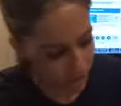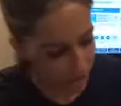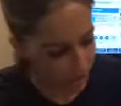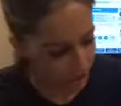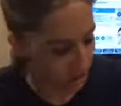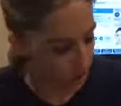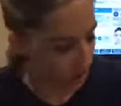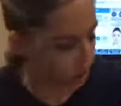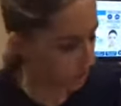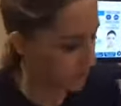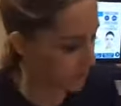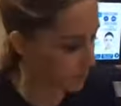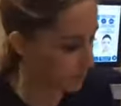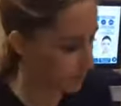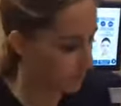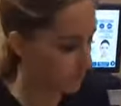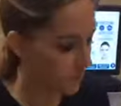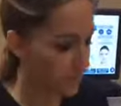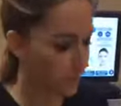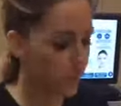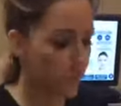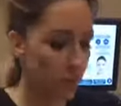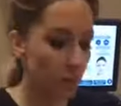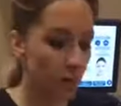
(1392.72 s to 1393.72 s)
do them
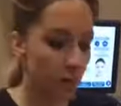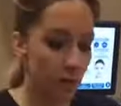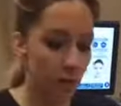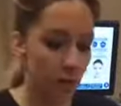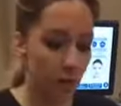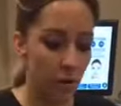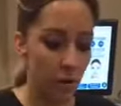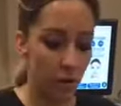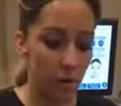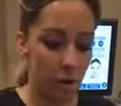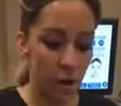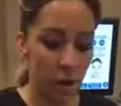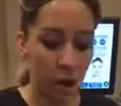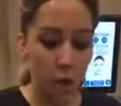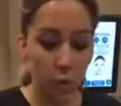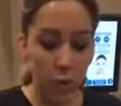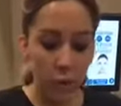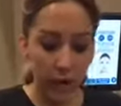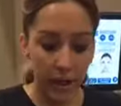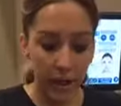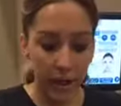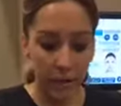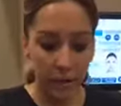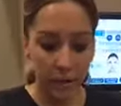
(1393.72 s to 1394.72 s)
a
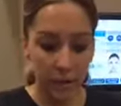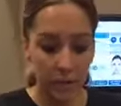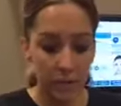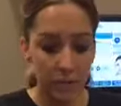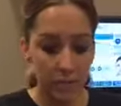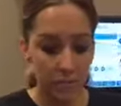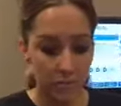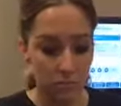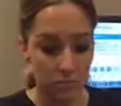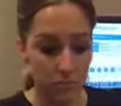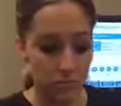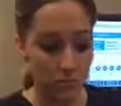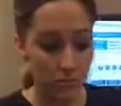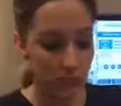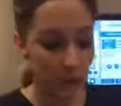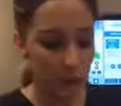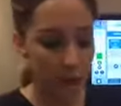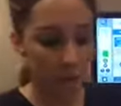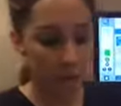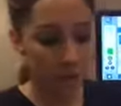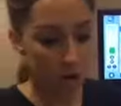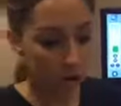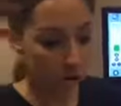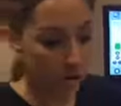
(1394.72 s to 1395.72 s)
week
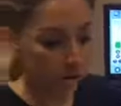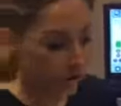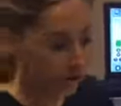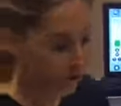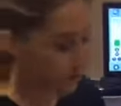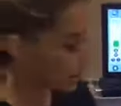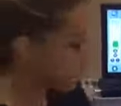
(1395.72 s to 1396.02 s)
apart.